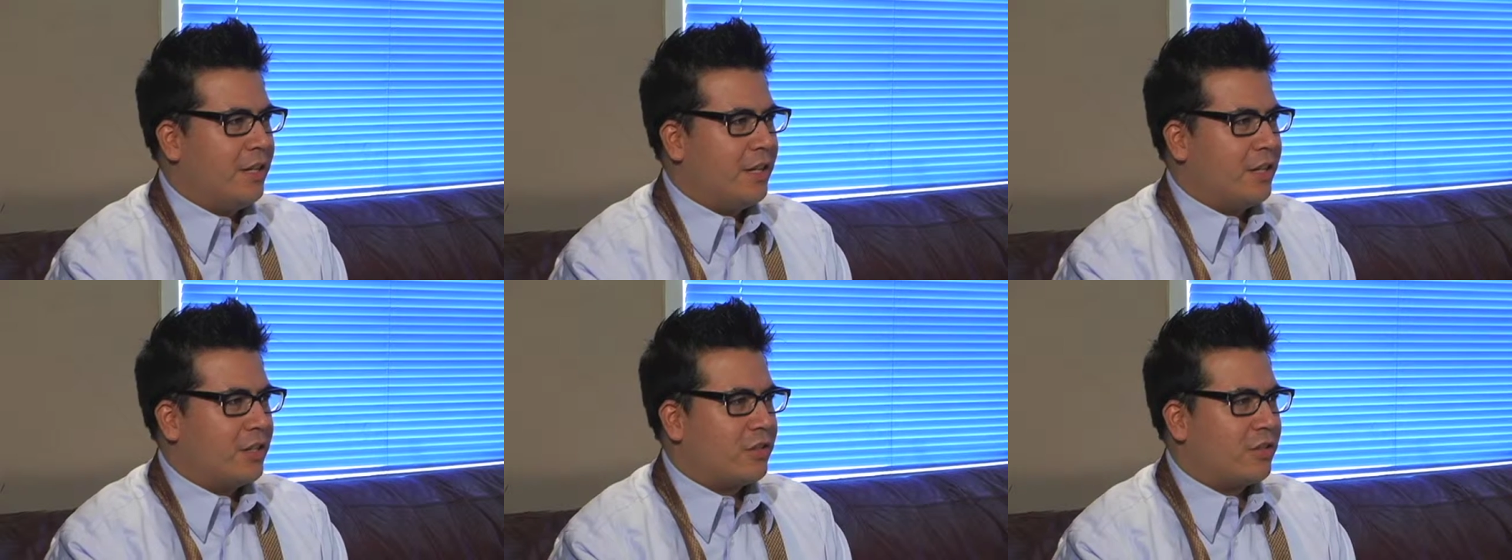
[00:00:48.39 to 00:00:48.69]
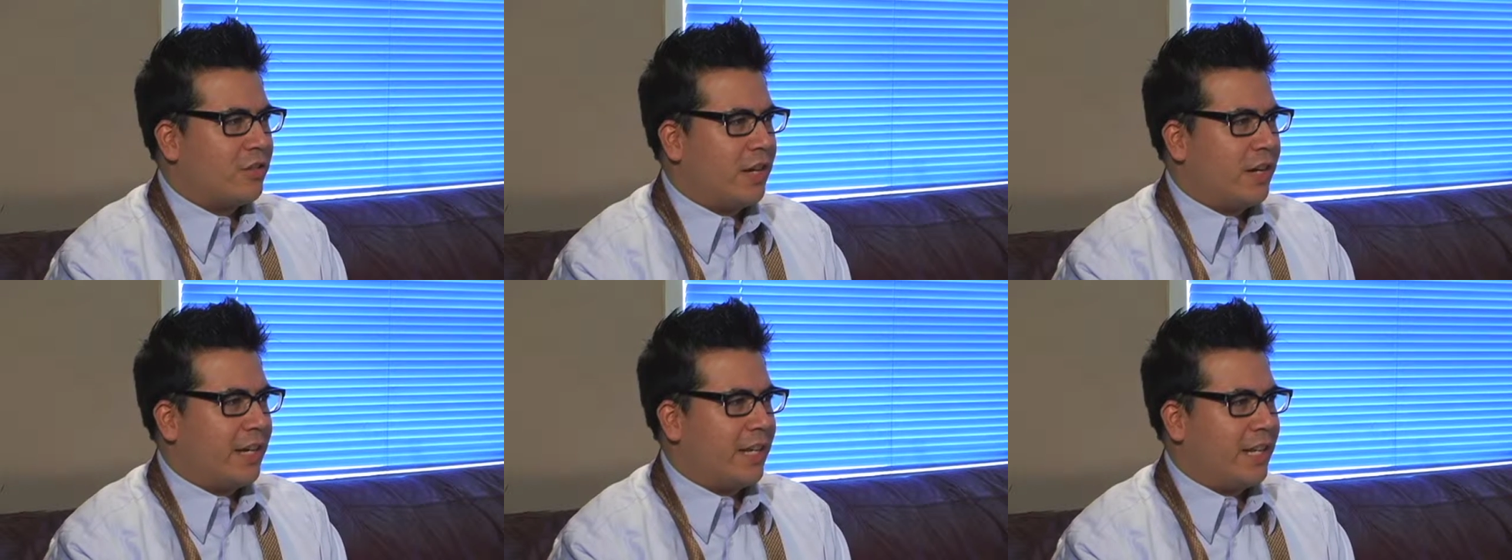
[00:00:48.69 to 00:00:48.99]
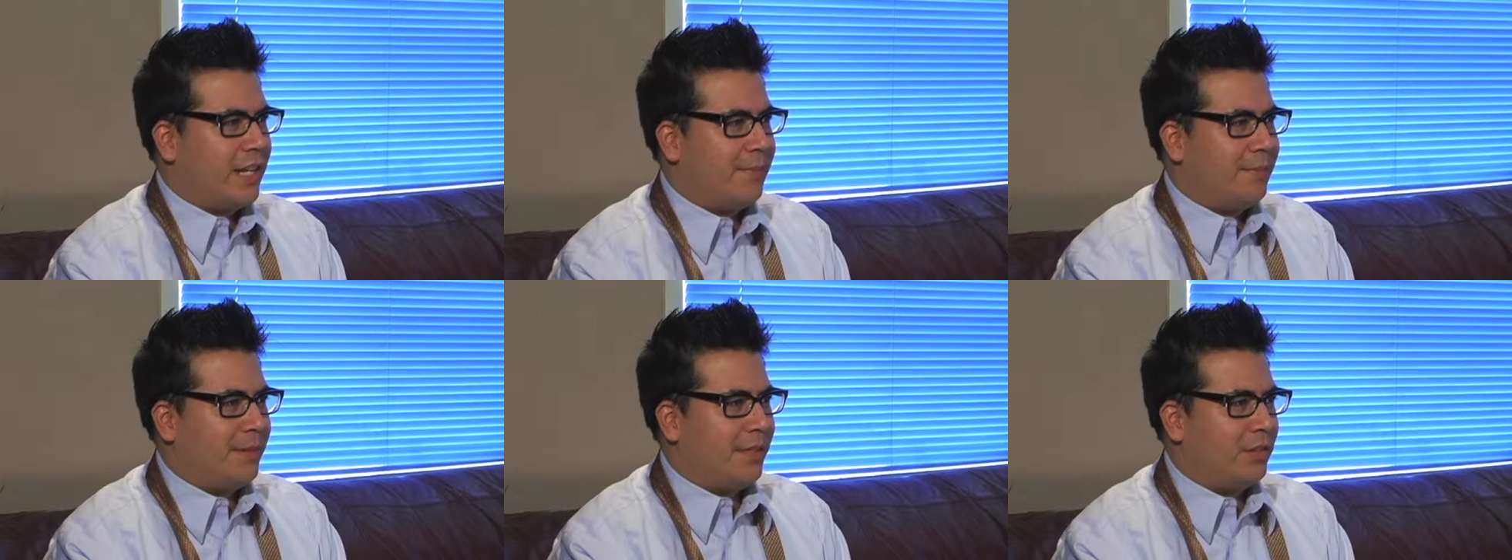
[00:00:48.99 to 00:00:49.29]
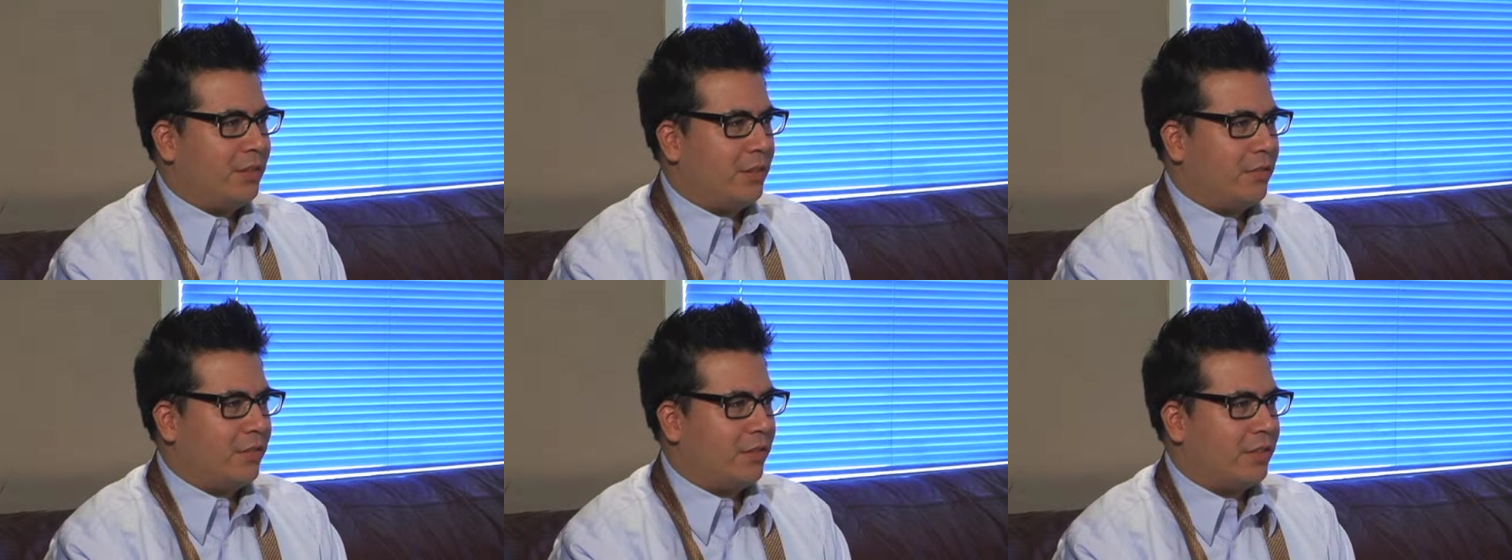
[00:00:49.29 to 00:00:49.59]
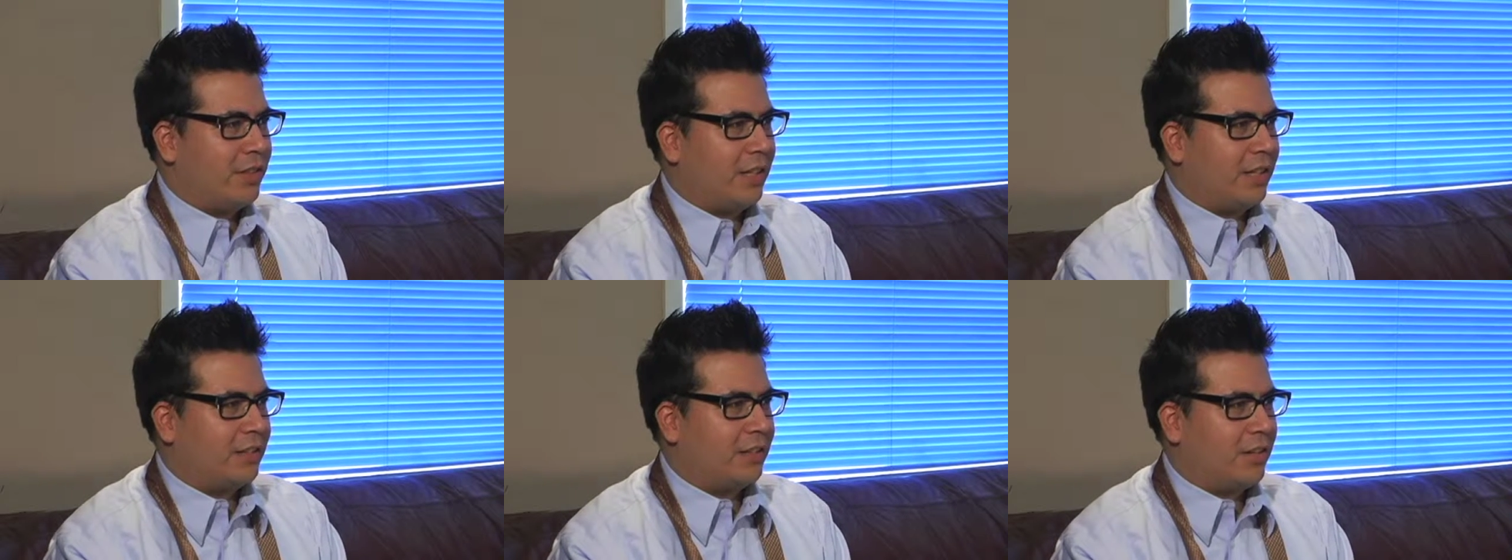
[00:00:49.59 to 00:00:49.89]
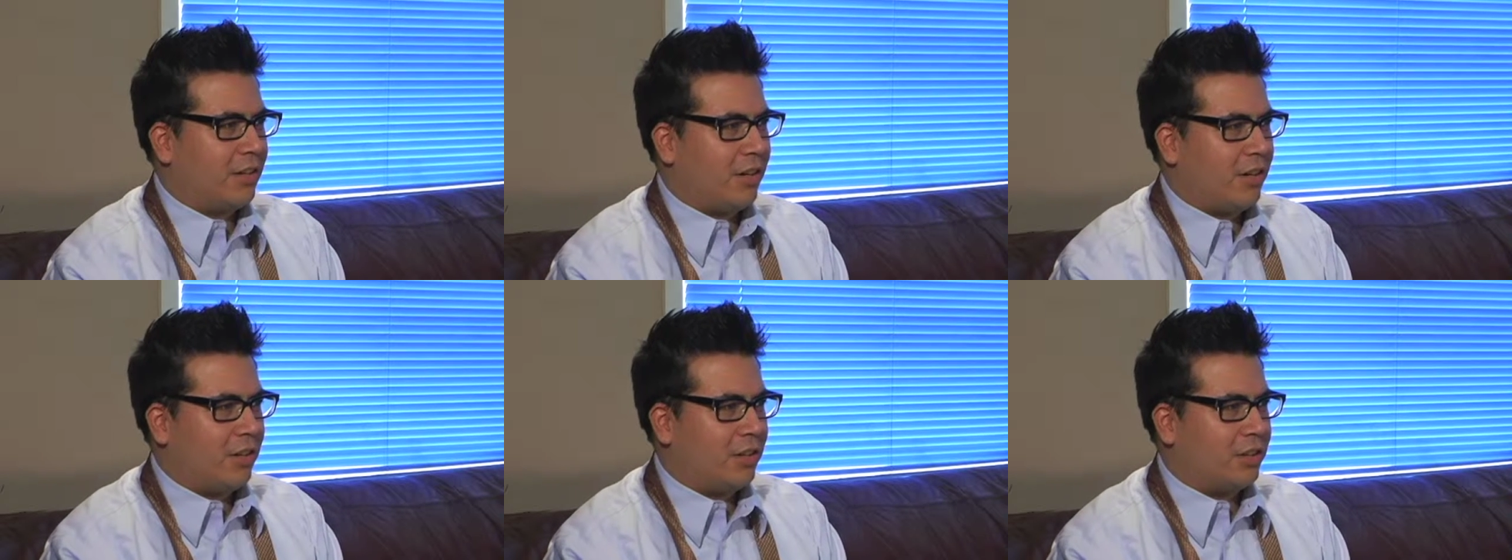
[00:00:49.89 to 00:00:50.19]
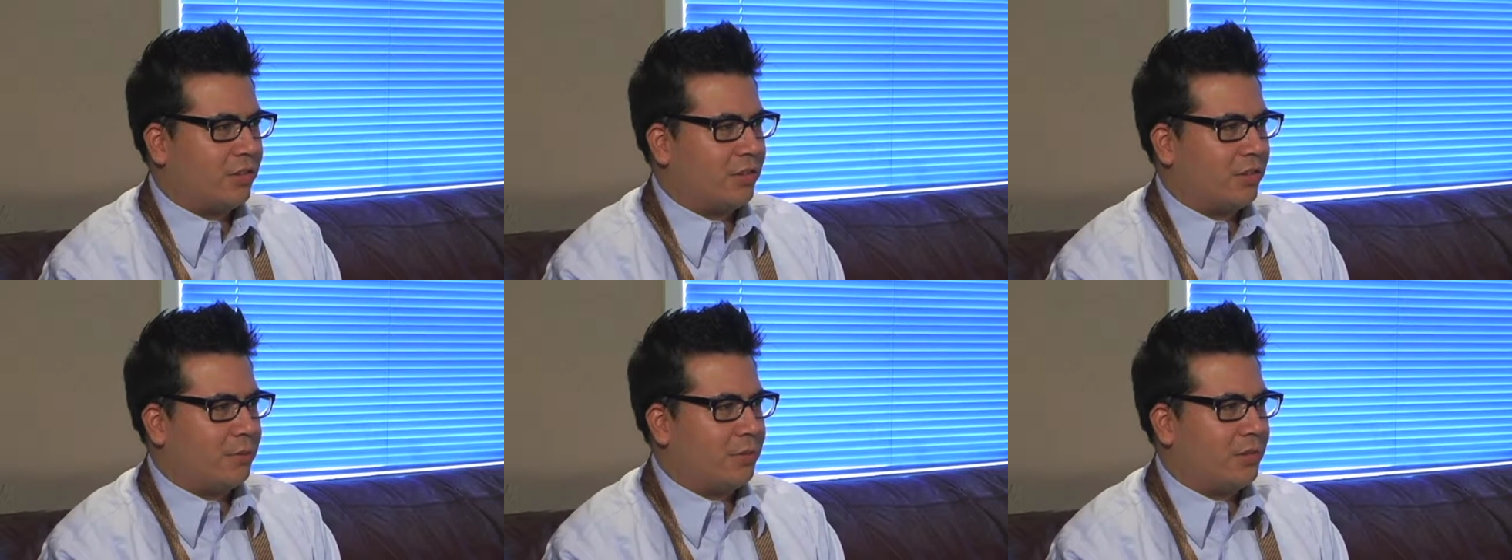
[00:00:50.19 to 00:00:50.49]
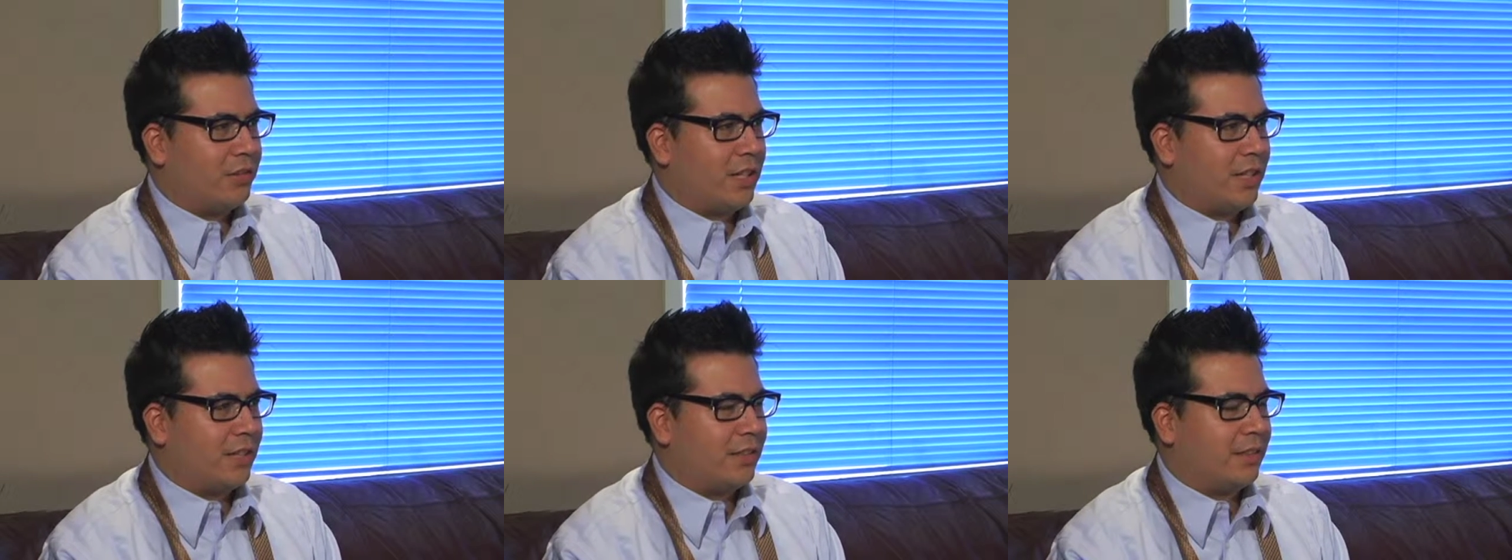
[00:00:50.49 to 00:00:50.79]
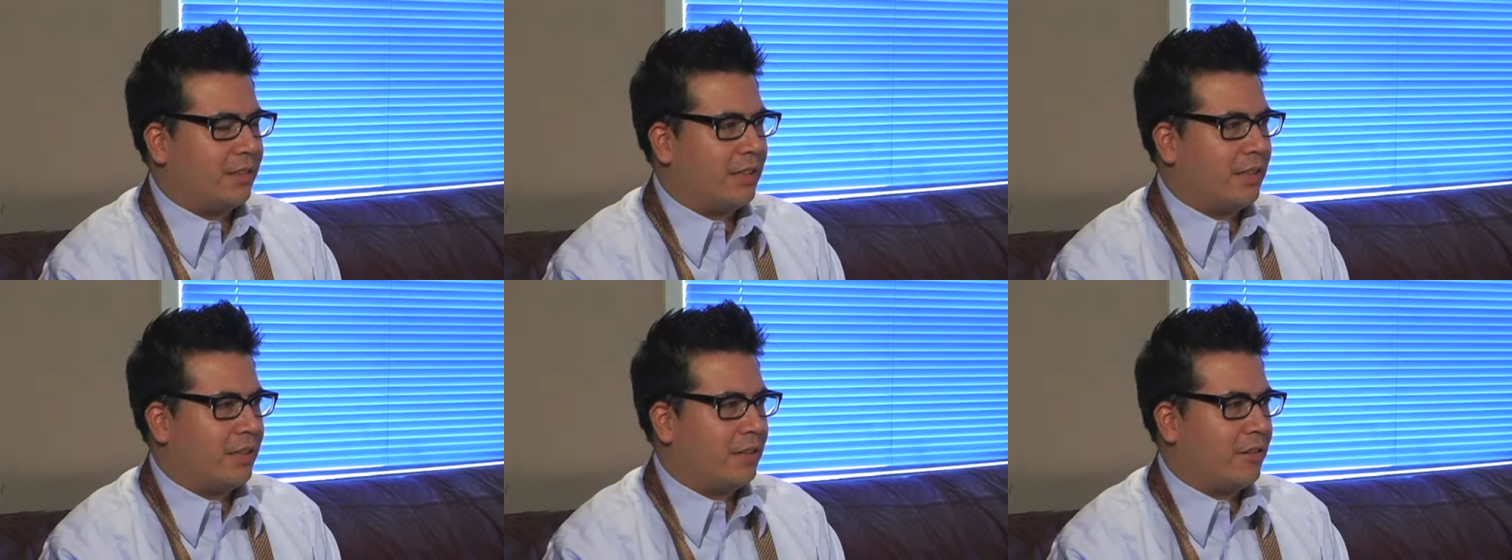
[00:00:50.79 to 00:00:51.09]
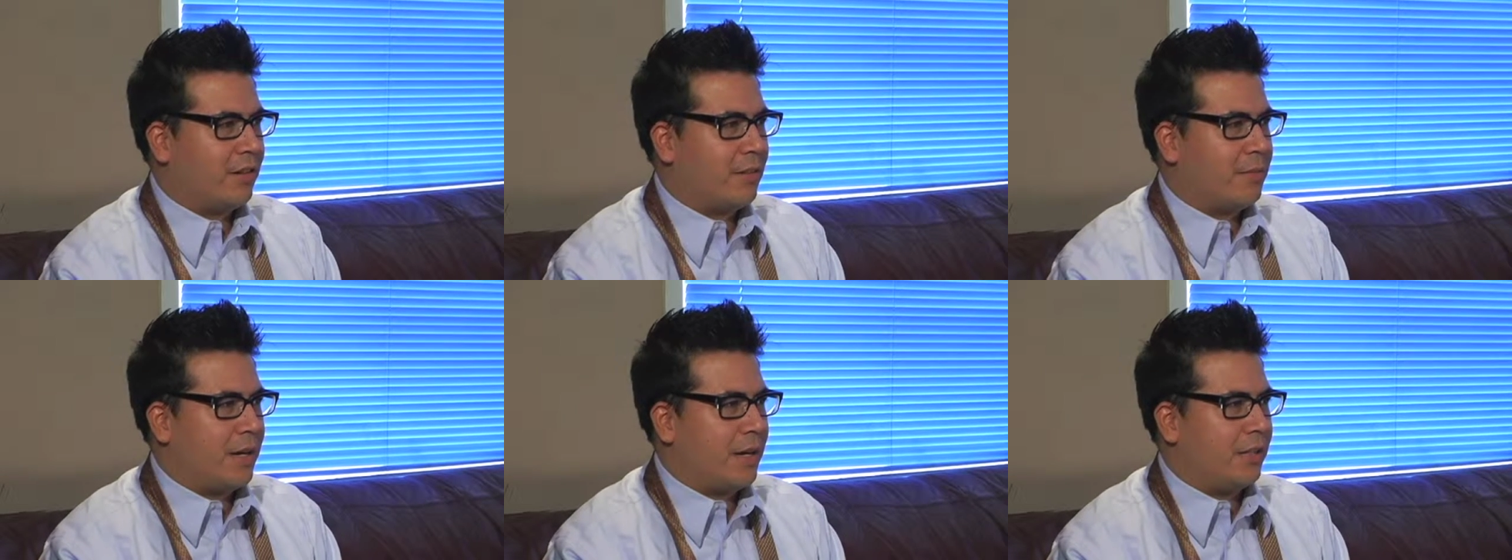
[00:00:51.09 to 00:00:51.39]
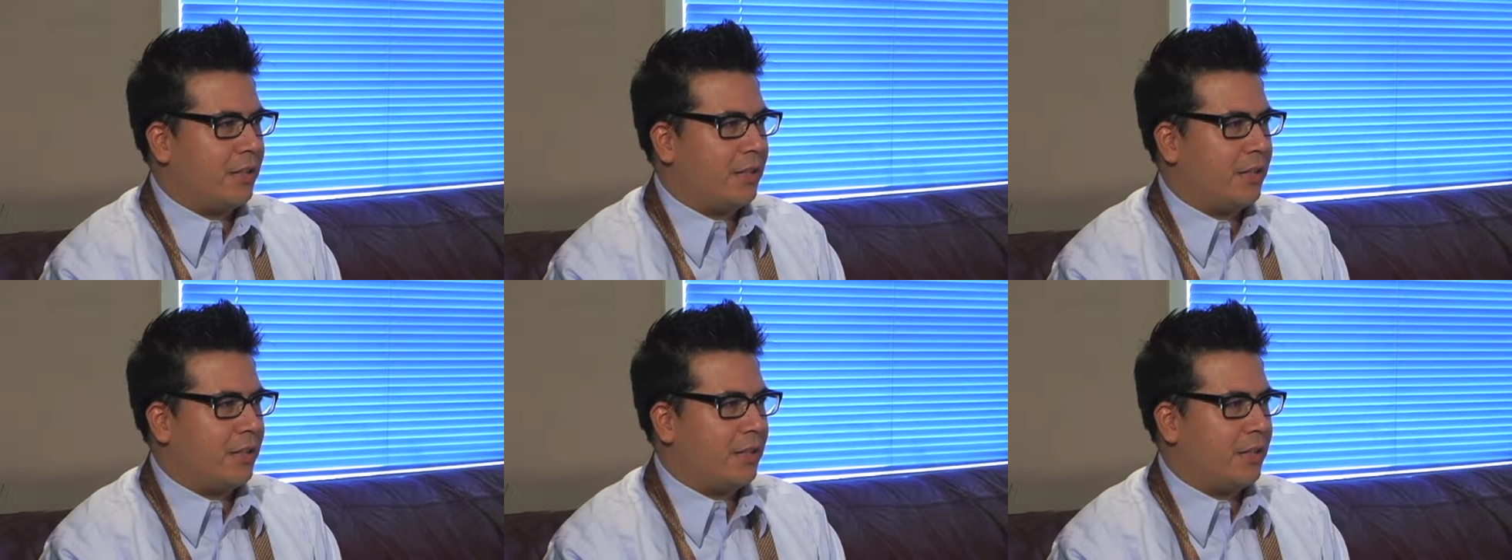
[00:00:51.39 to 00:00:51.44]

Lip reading: trying to keep these oversexed girls from sexting during my